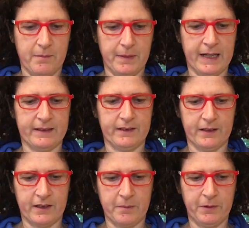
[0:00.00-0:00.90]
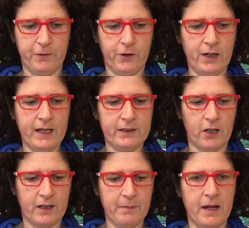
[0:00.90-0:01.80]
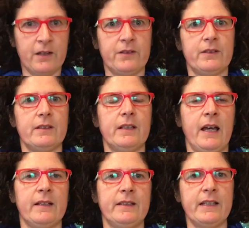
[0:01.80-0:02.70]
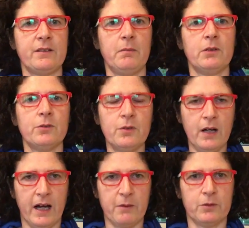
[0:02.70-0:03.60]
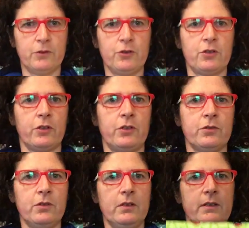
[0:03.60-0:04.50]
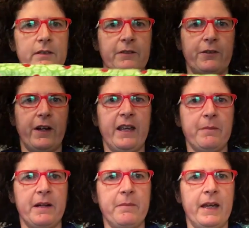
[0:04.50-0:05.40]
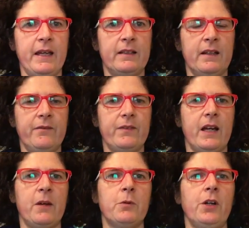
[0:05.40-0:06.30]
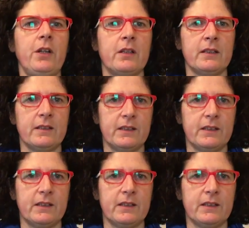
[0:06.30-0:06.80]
but uh, before I talk about uh, daisy blue I want to show you the frame I made. I worked